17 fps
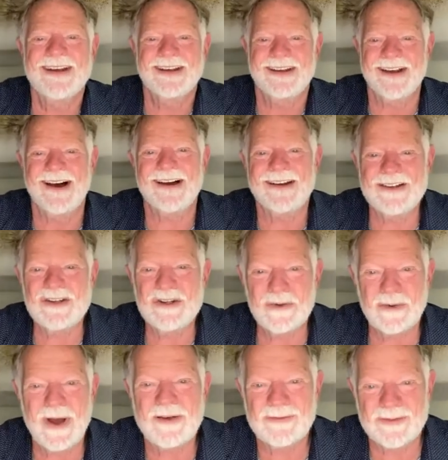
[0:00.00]
God,
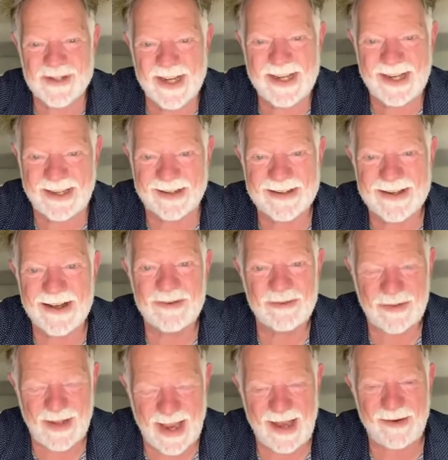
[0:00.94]
you have taken
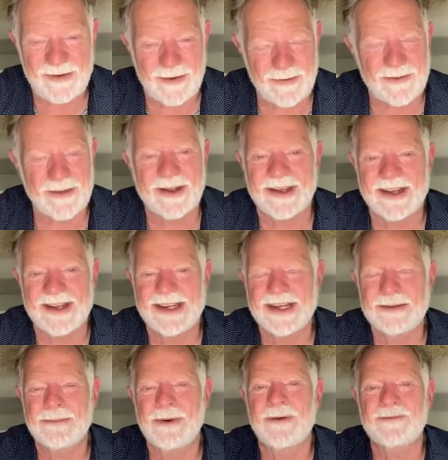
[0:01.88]
us out of the
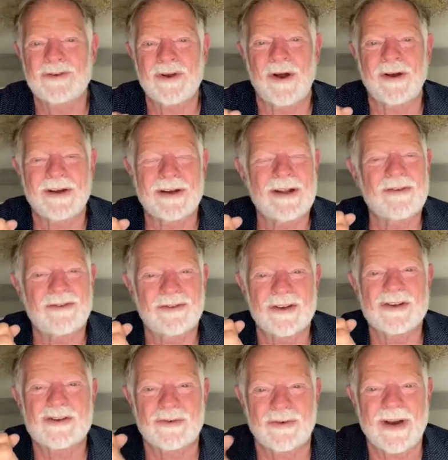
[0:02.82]
kingdom of darkness
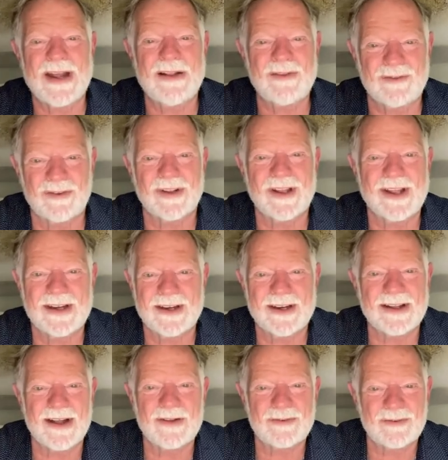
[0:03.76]
and
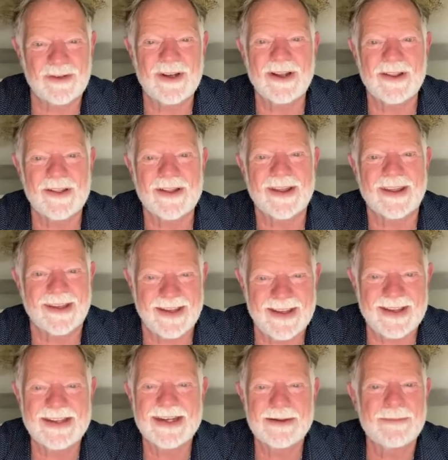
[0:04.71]
translated us into the
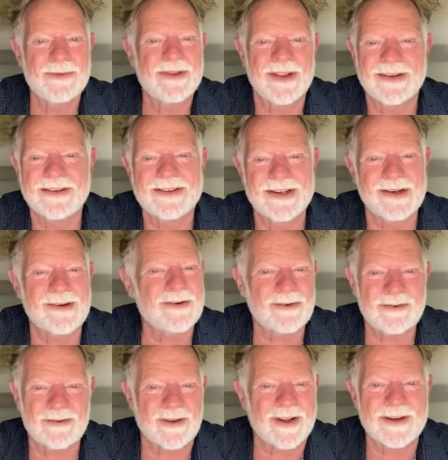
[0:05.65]
kingdom of the dear
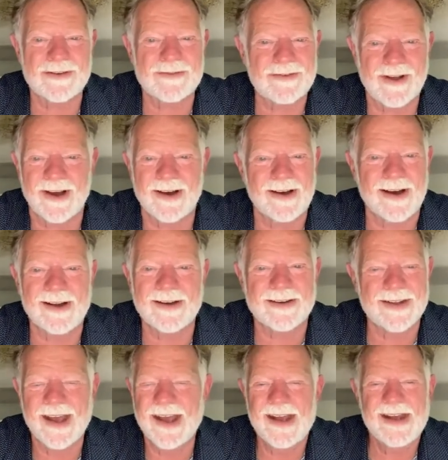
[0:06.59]
Son of
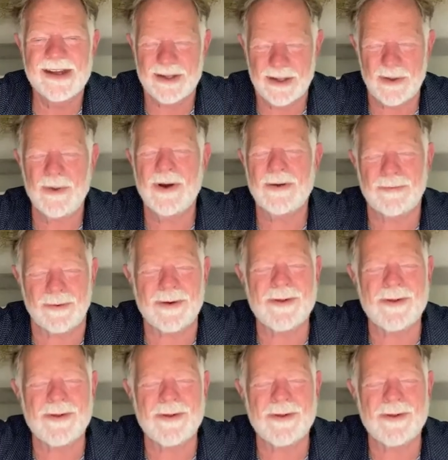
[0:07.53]
God. You have